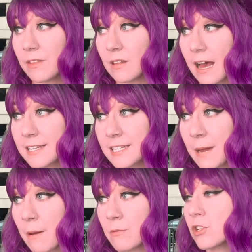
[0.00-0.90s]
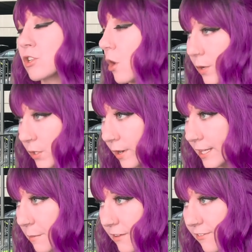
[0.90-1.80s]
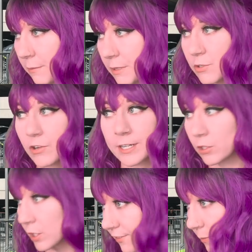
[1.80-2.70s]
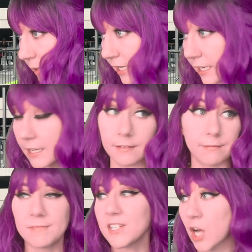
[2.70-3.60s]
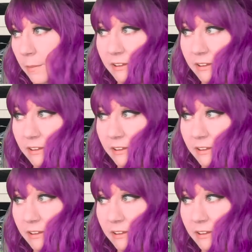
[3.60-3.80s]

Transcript: the last time, I was so annoyed that my family was trying to look for me and stop me